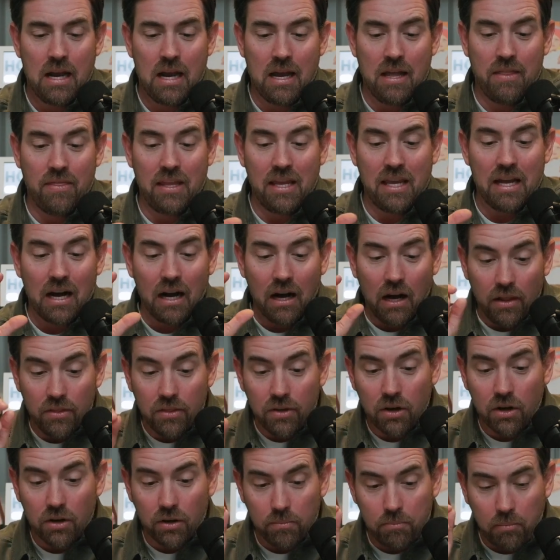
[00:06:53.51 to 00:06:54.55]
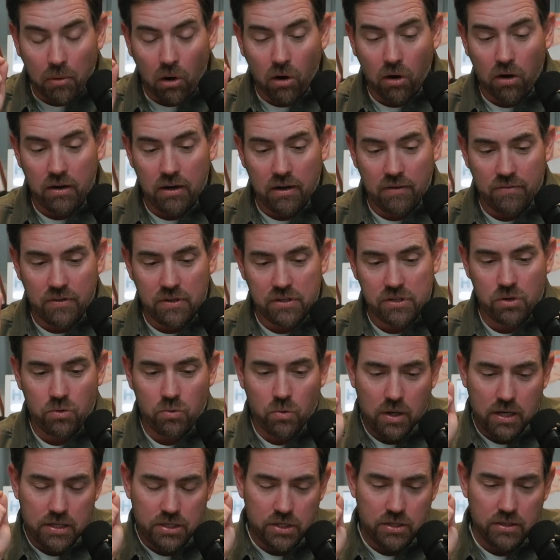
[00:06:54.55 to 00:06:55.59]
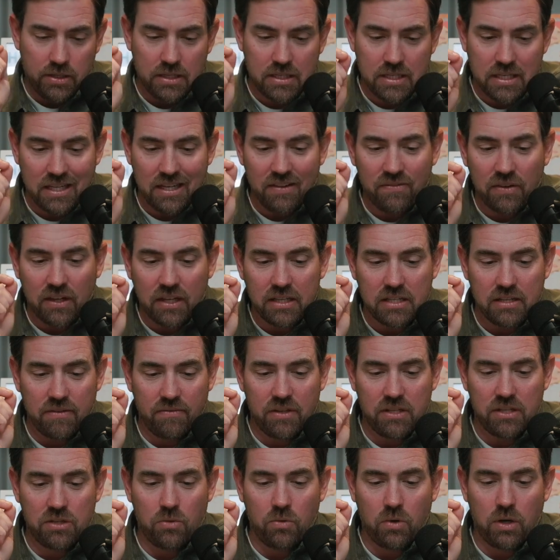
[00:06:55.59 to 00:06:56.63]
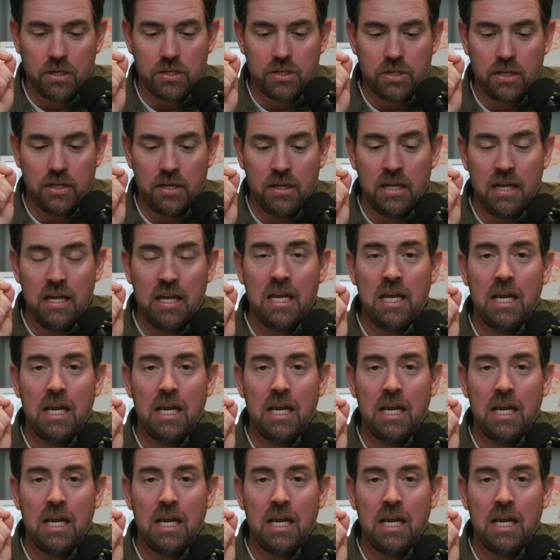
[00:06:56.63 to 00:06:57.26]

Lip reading: And the other part of this question, the significance of this question,